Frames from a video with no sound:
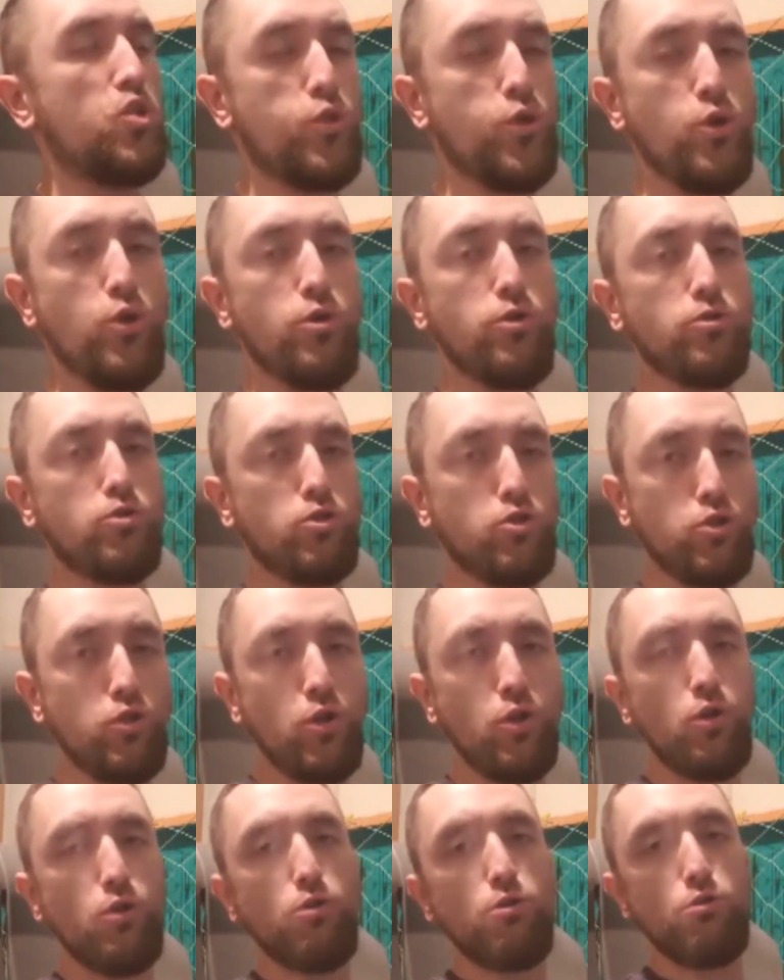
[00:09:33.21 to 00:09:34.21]
This
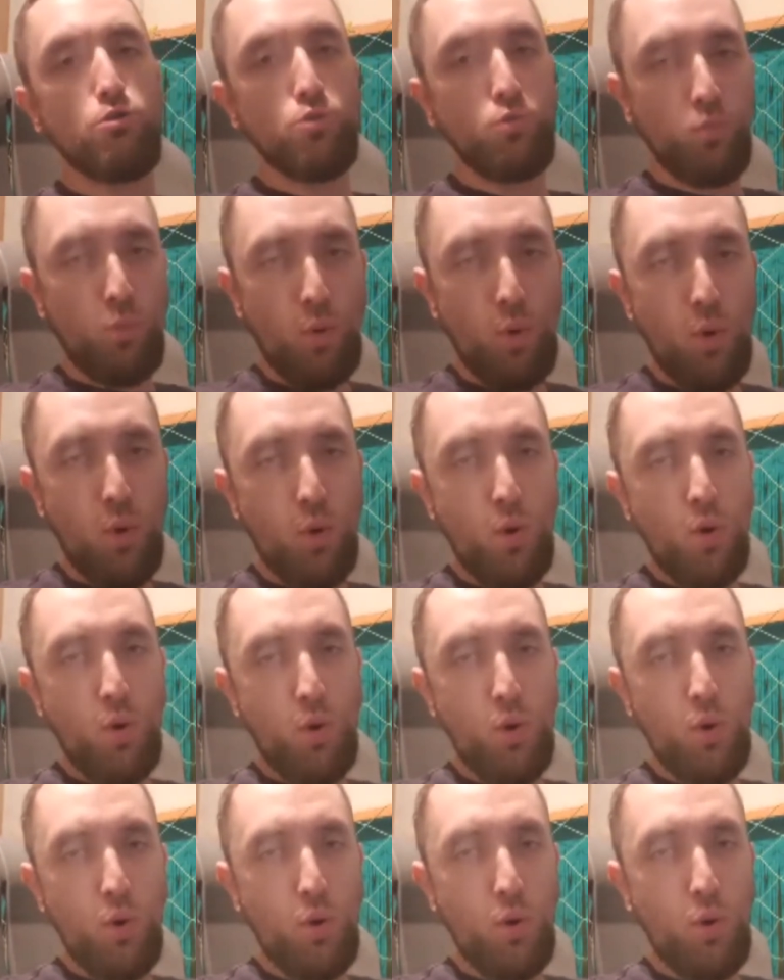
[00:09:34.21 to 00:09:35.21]
is
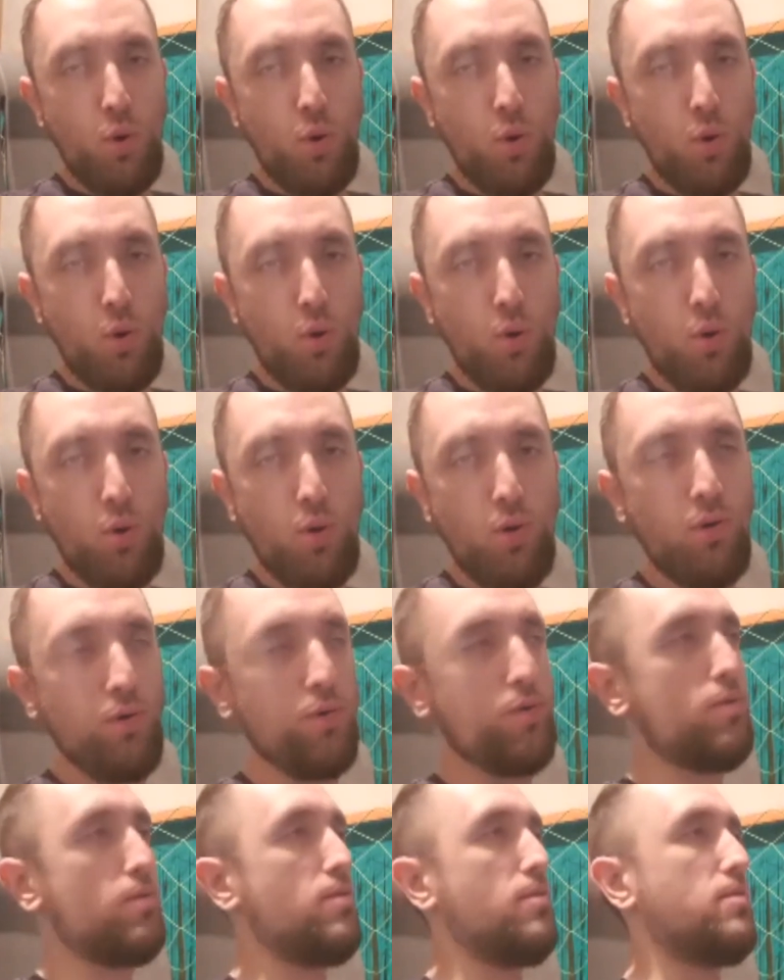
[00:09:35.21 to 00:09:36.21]

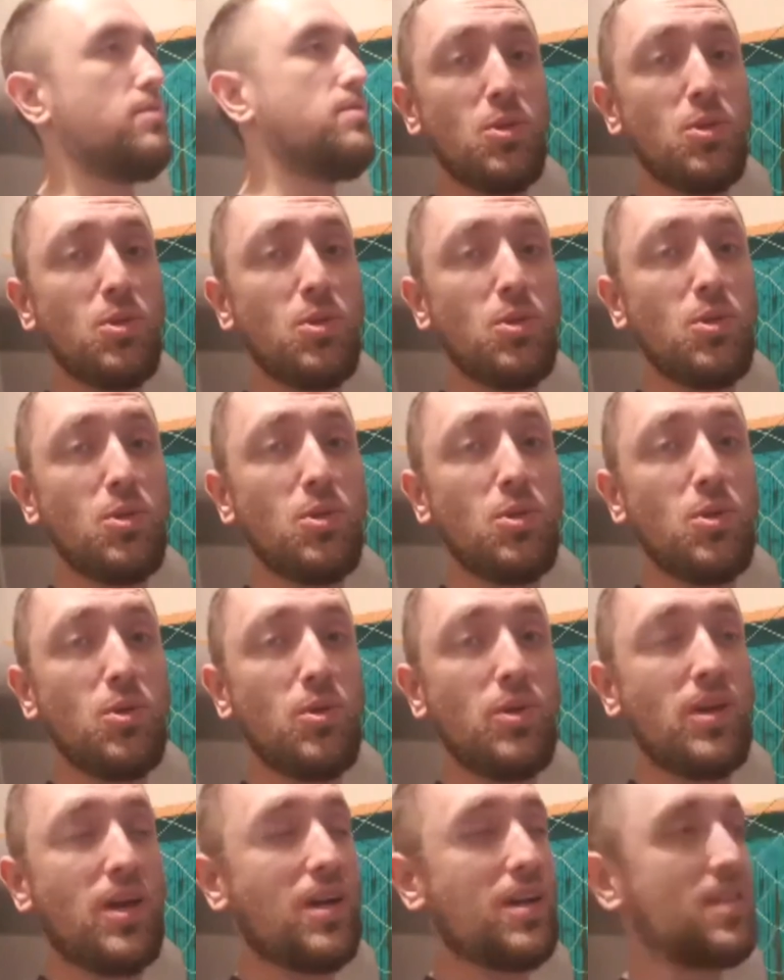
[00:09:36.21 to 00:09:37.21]
Wardlow.
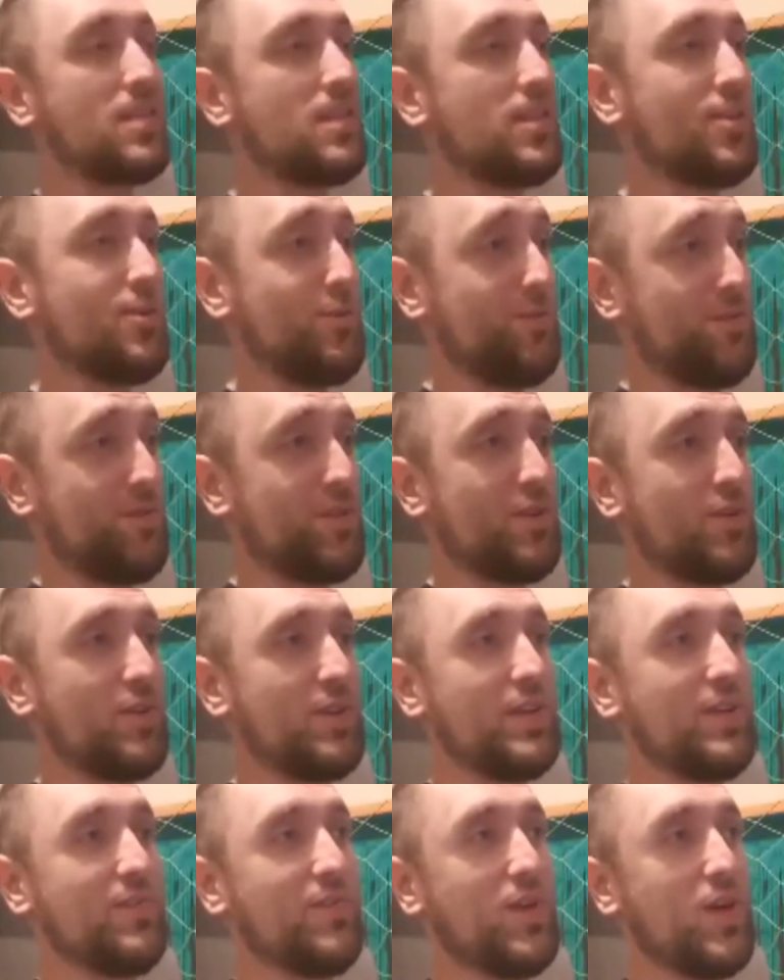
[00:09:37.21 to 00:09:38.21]
Solo got a little
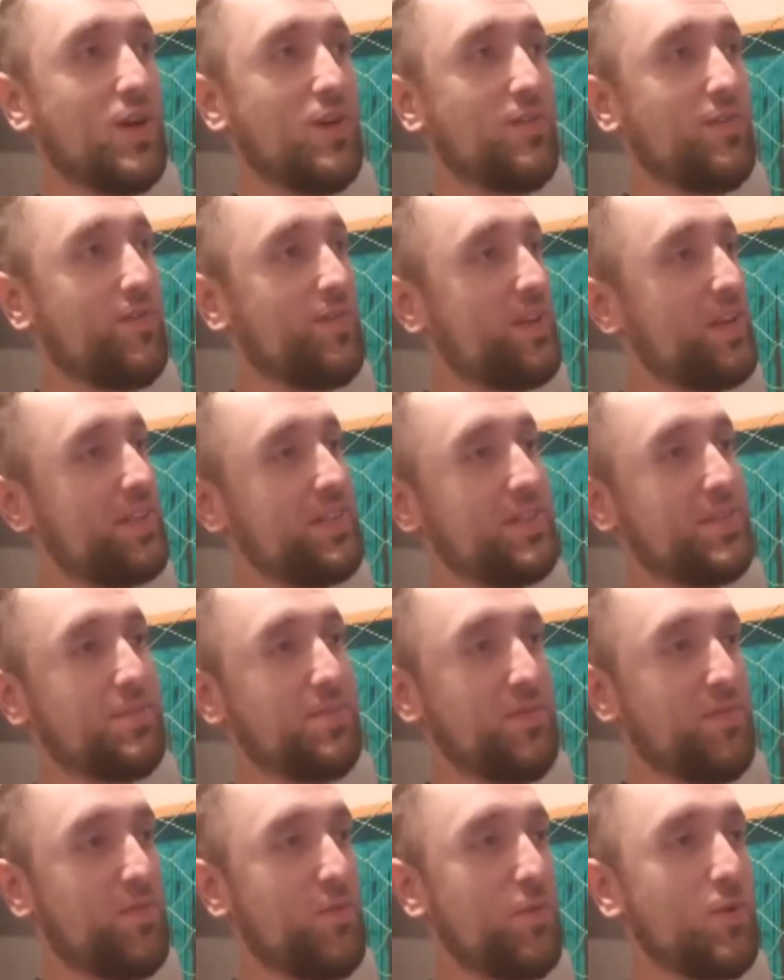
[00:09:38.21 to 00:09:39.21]
flurry of offense
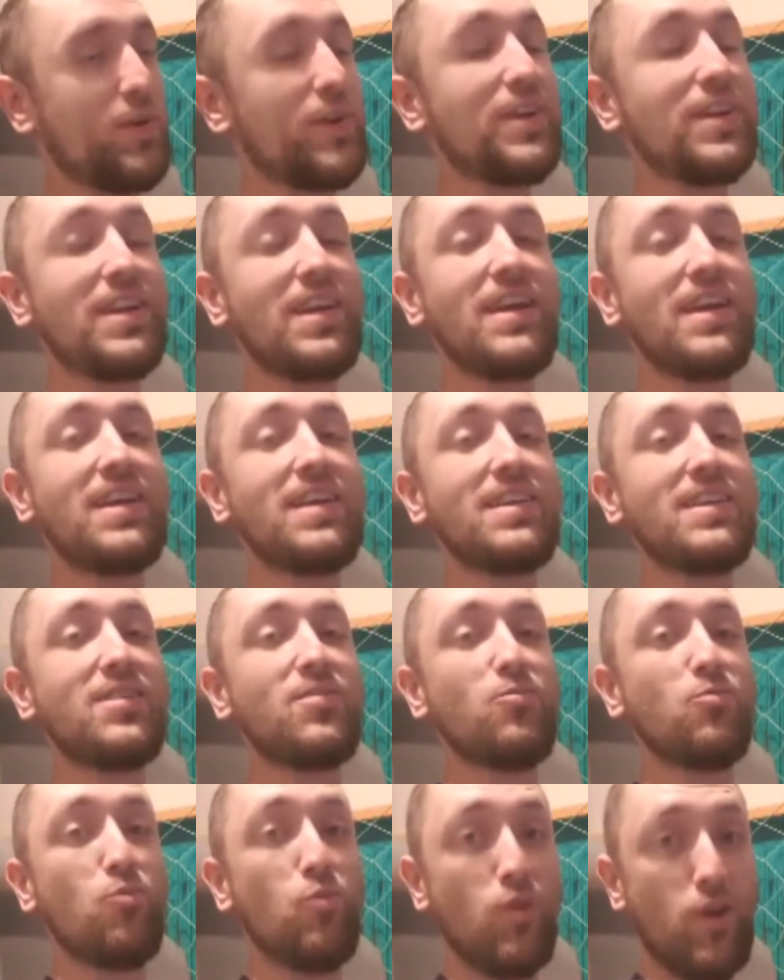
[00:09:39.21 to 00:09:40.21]
before getting
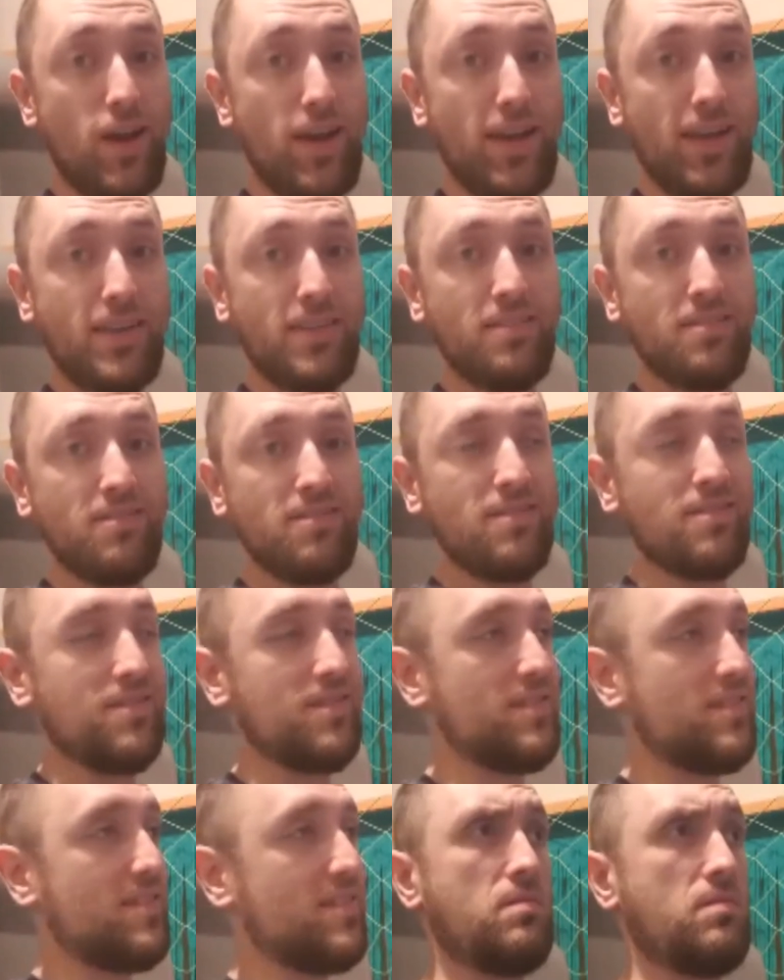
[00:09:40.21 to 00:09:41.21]
wrecked.
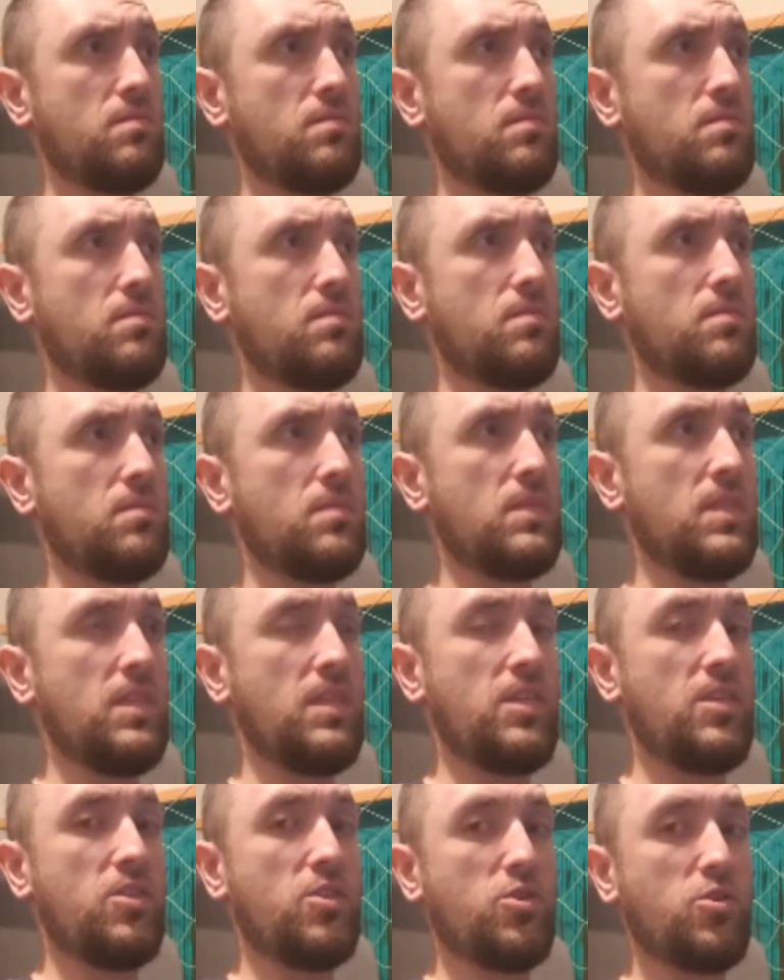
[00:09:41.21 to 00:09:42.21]

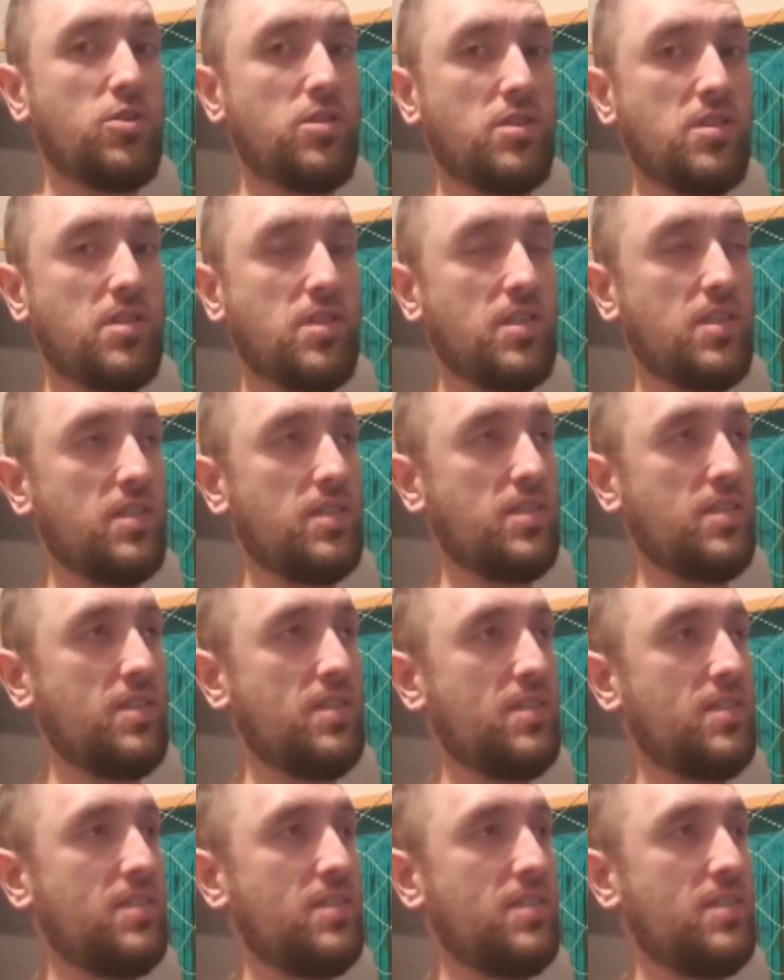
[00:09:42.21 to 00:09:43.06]
Interesting.